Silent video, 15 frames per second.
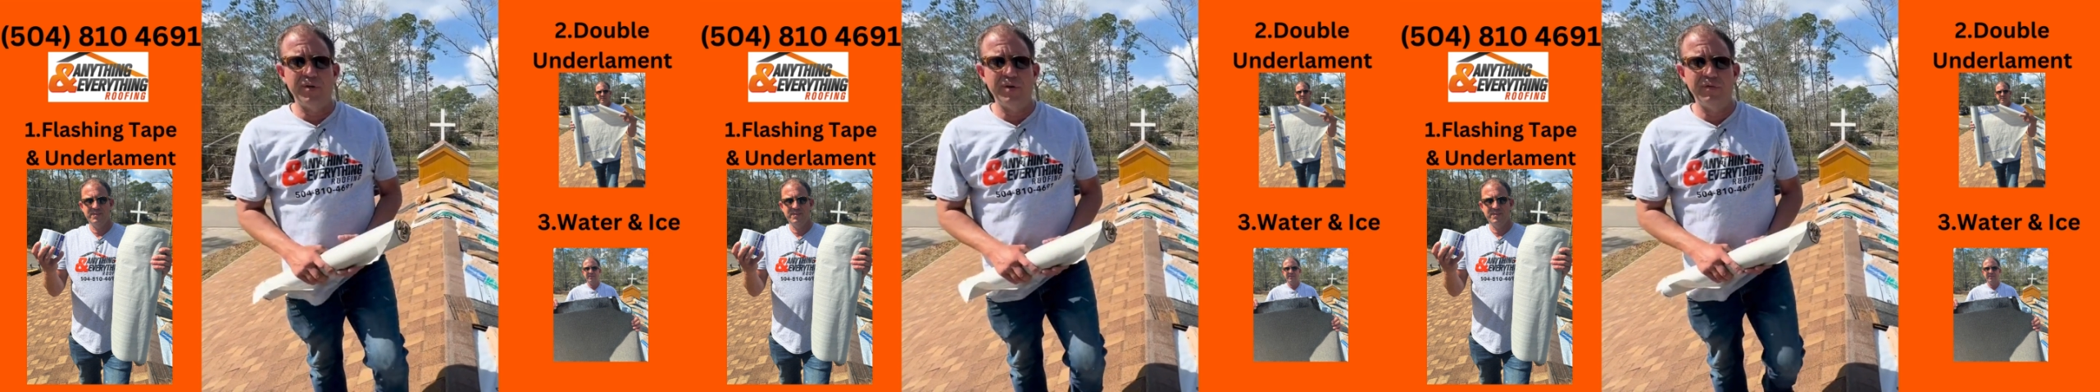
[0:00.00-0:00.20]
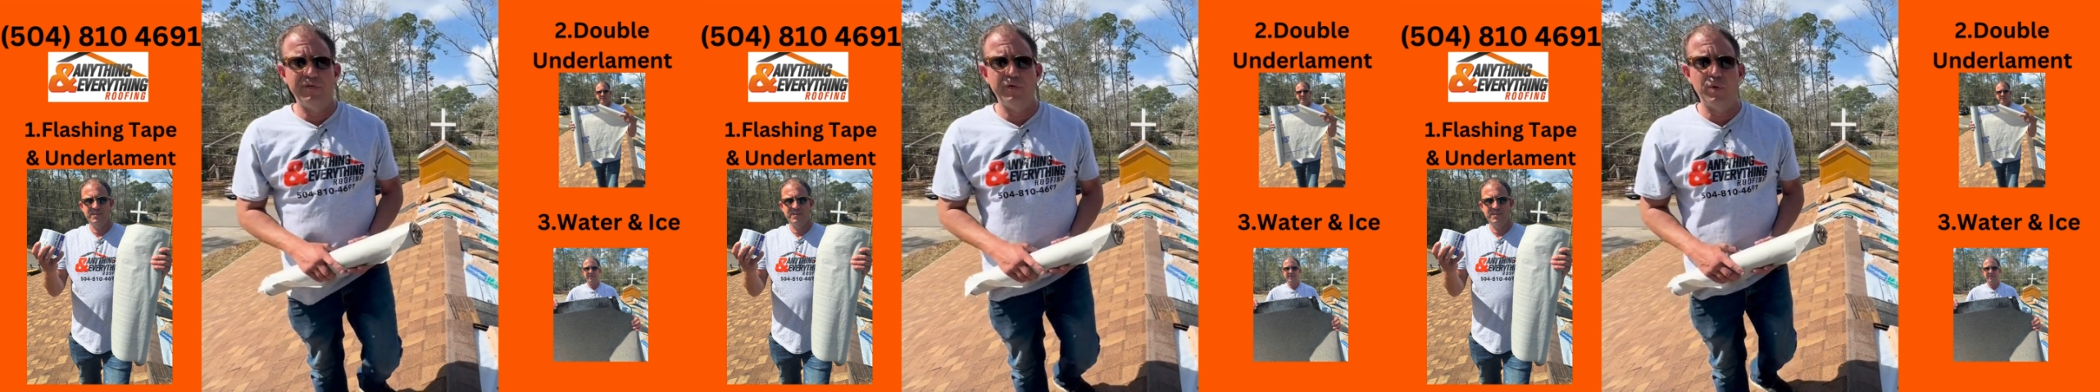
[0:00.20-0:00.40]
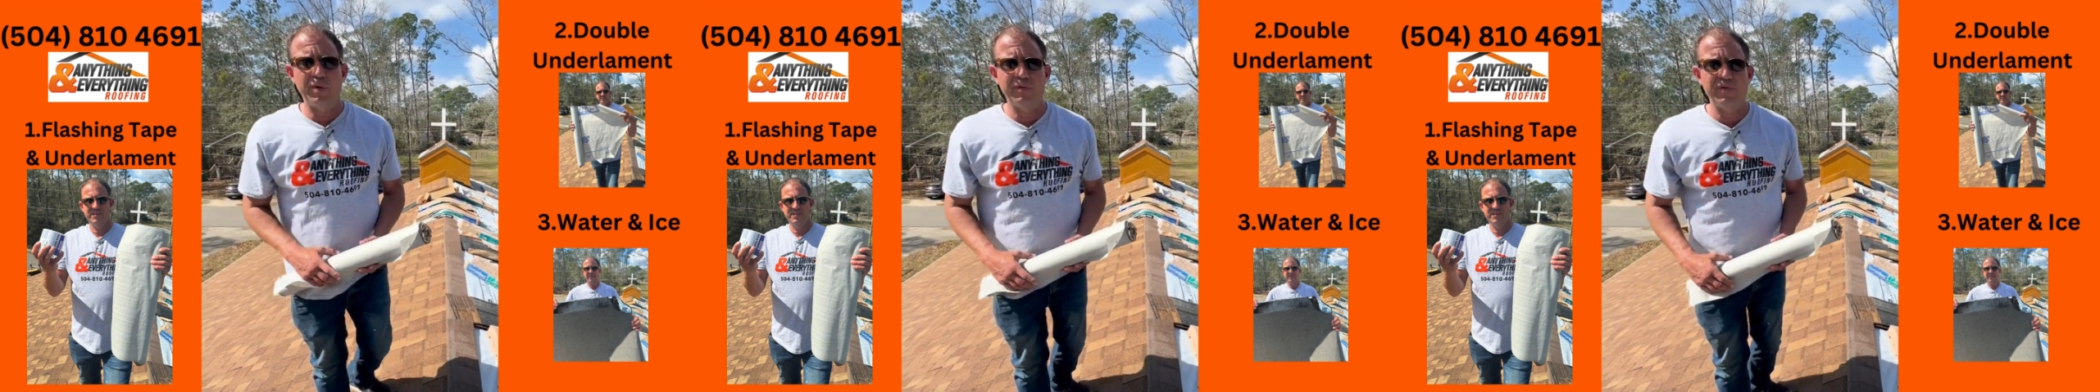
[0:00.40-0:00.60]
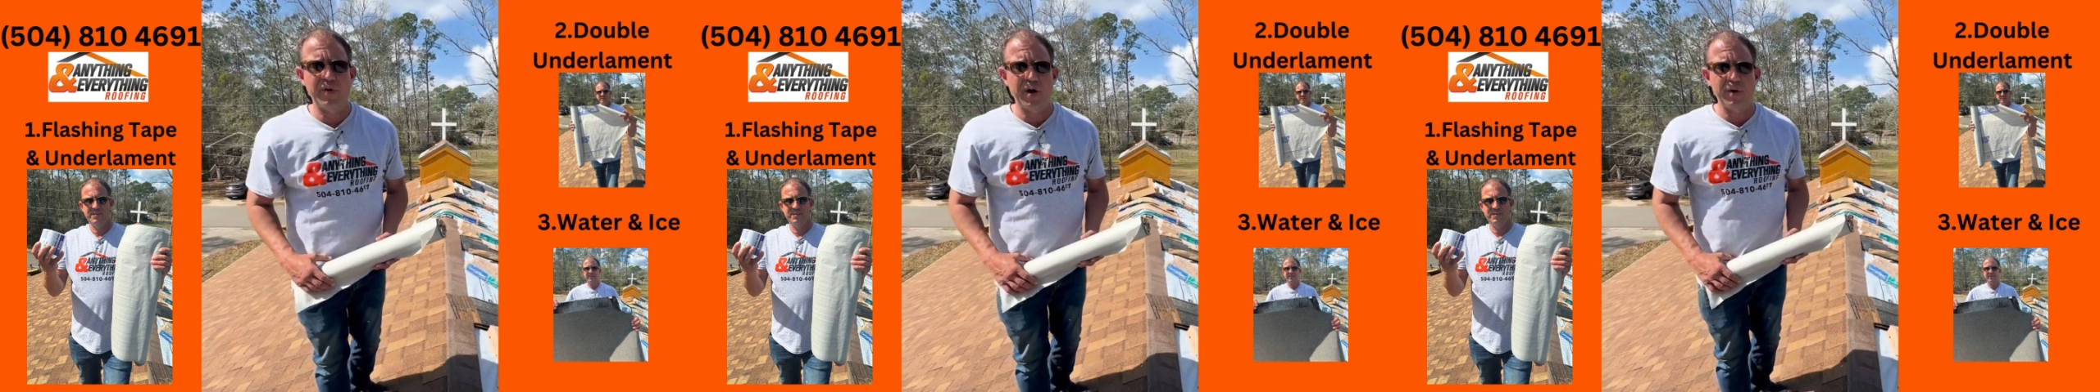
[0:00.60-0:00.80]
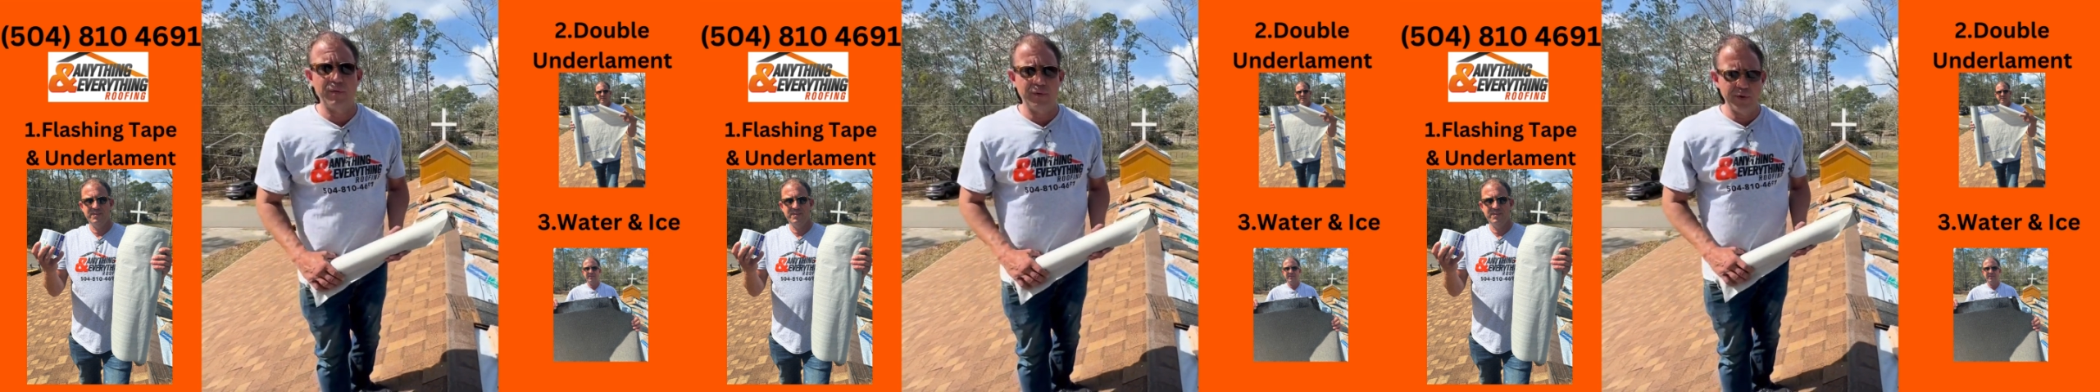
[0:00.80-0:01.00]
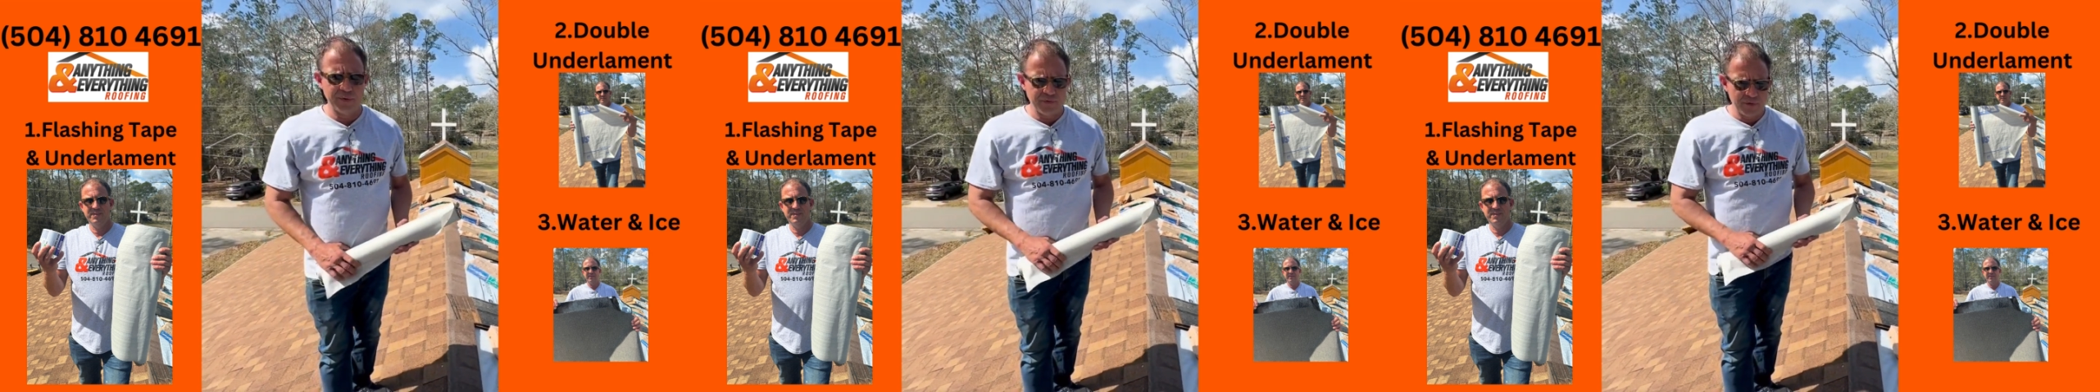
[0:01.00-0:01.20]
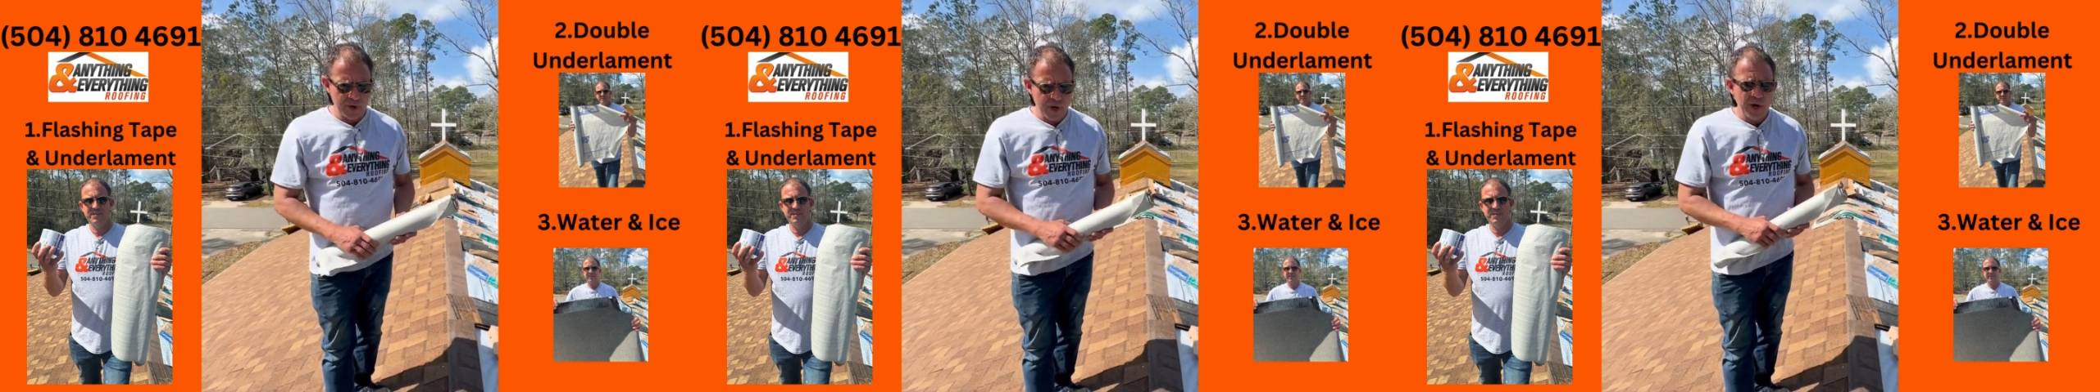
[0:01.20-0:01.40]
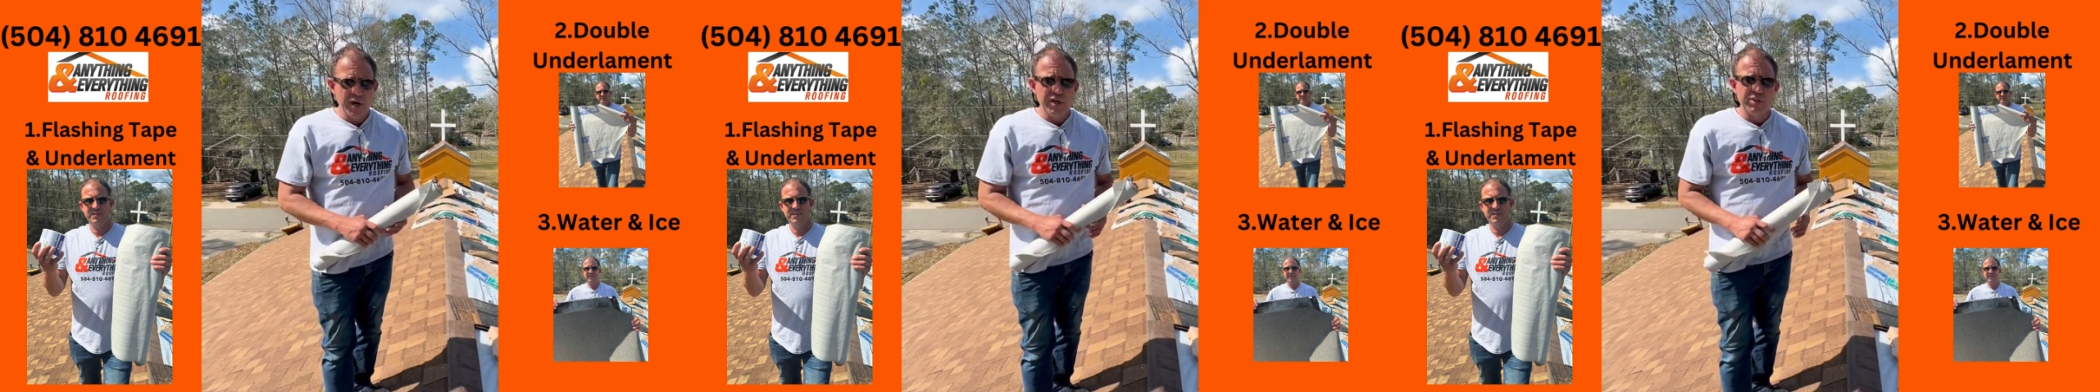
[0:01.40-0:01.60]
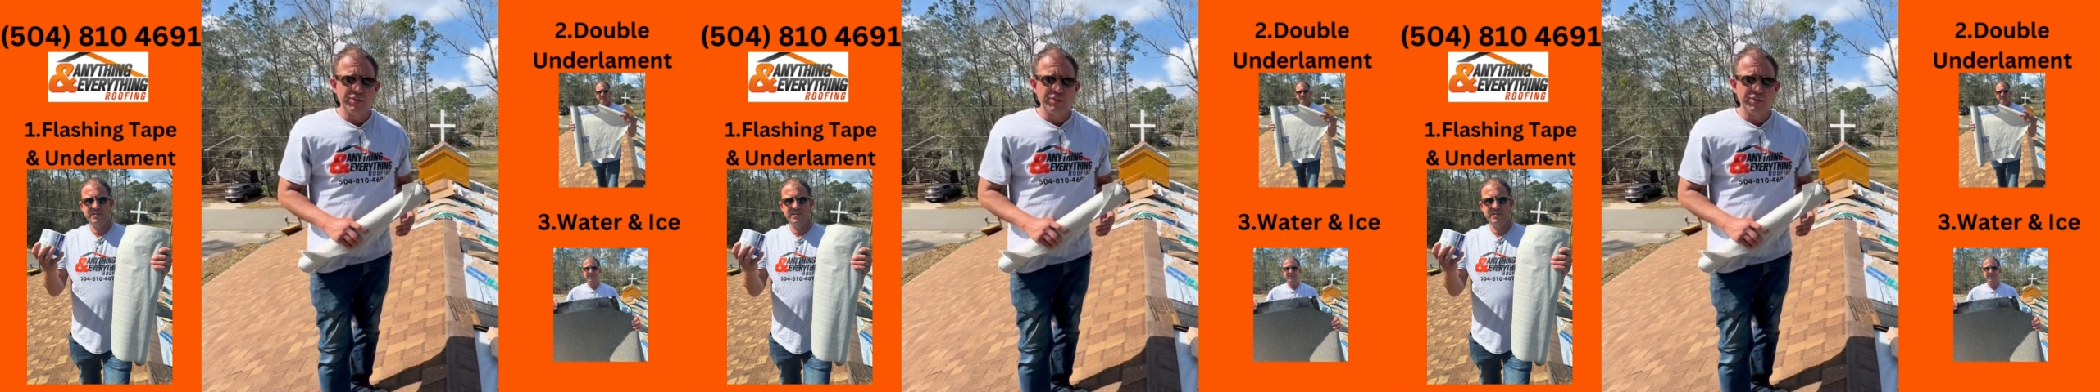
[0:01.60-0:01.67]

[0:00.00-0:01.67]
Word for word: in a fortified roof.